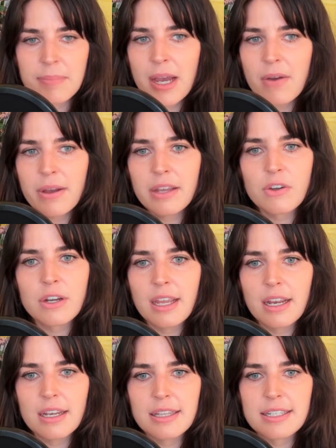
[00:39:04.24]
I
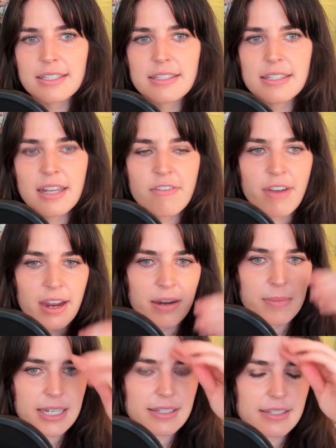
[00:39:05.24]
created this
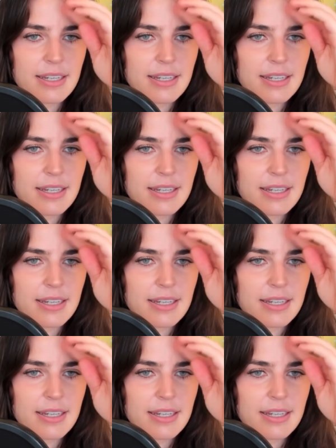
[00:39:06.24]
environment